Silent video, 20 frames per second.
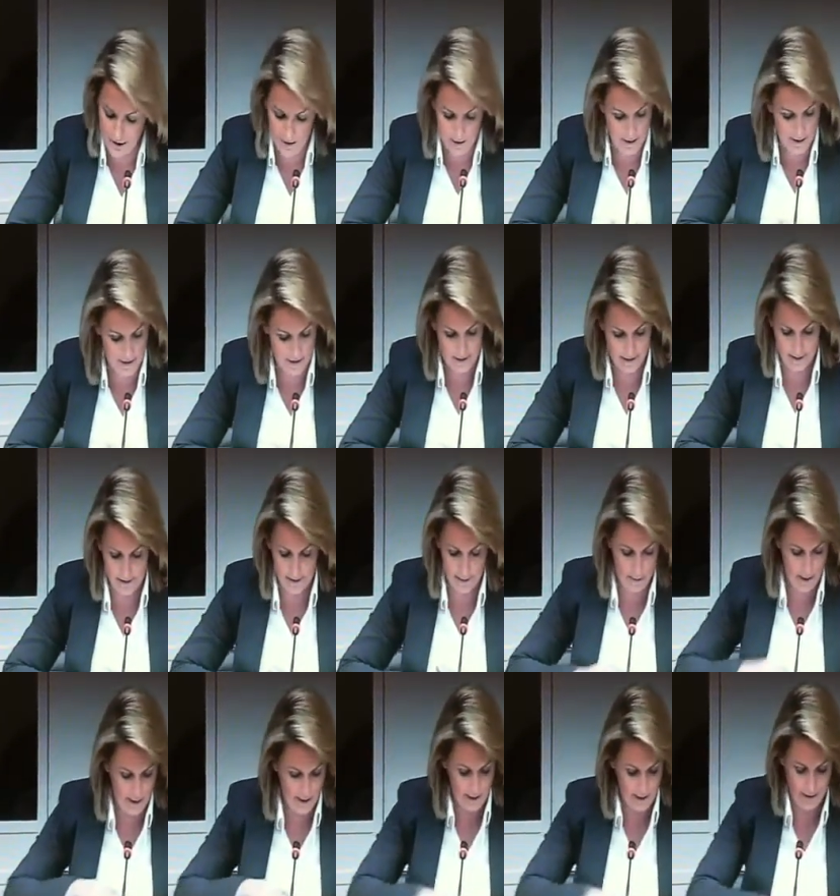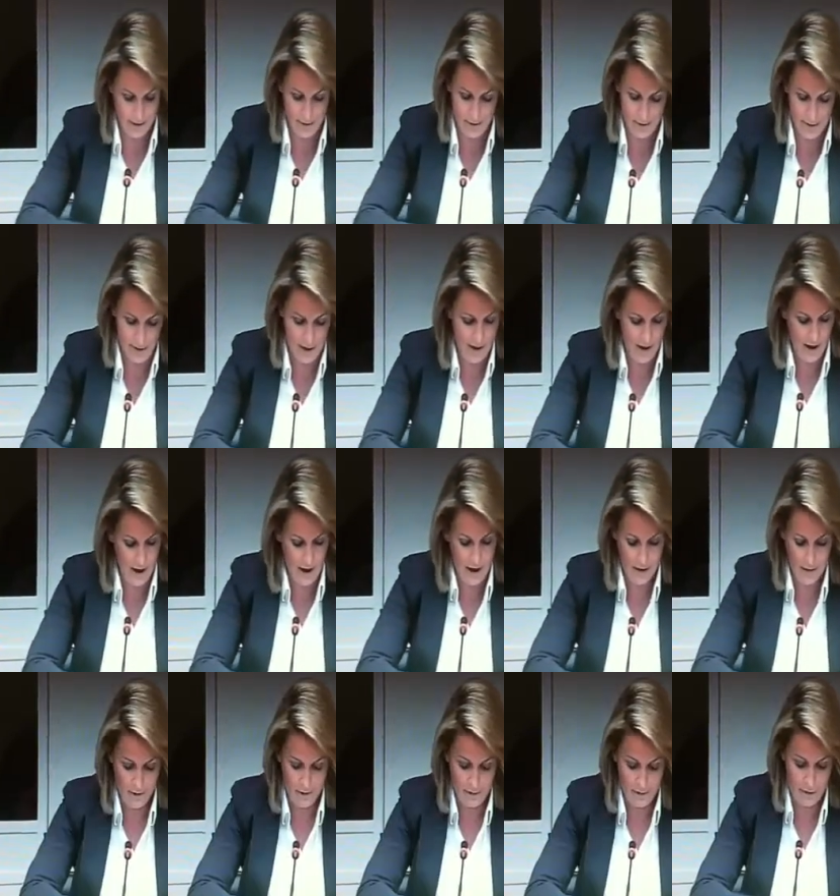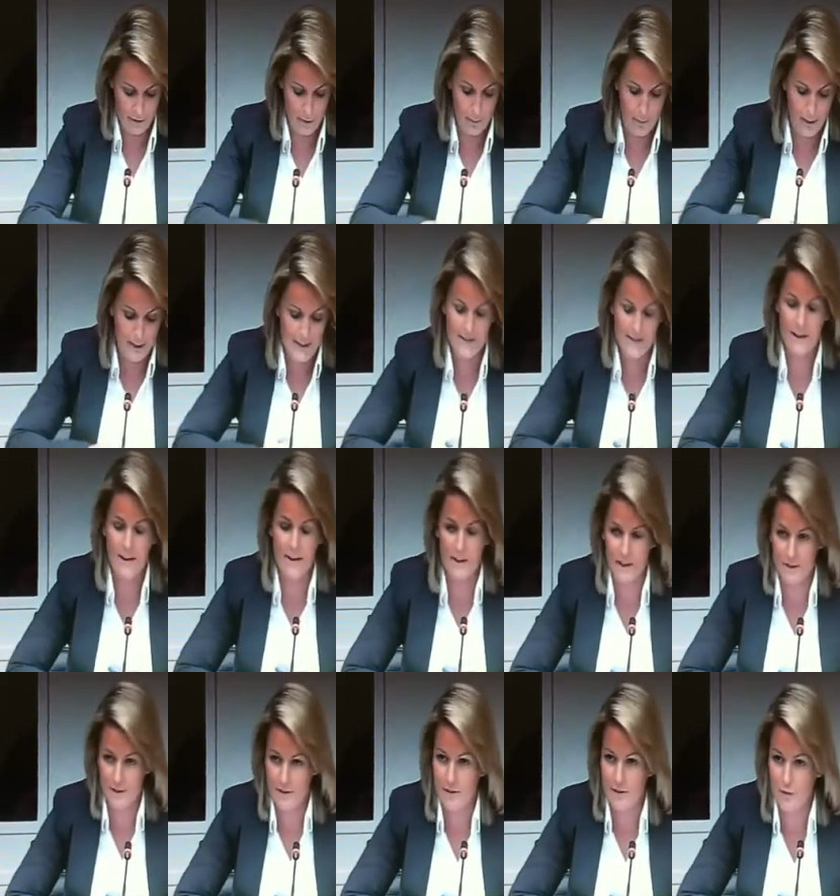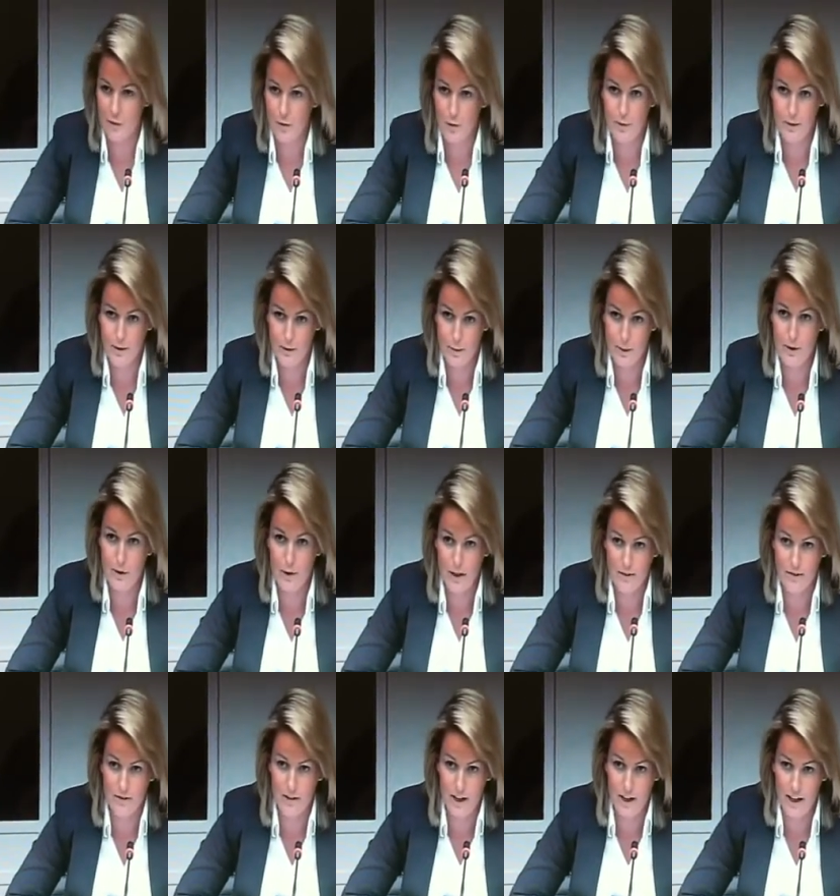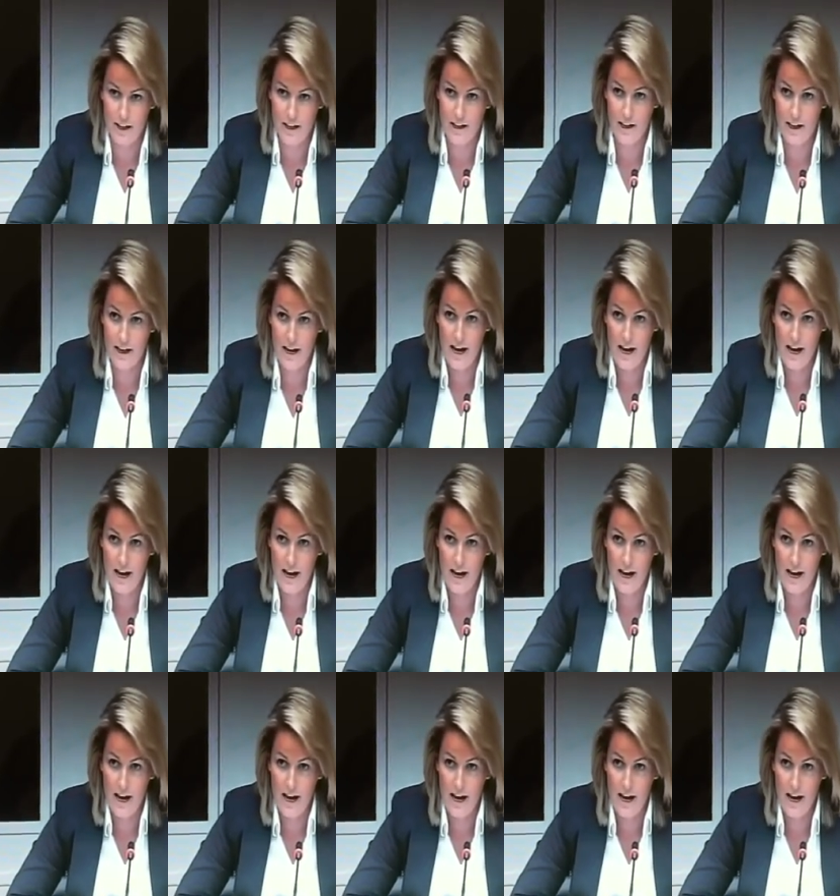I think that smacks of complete arrogance, if you want me to be quite frank.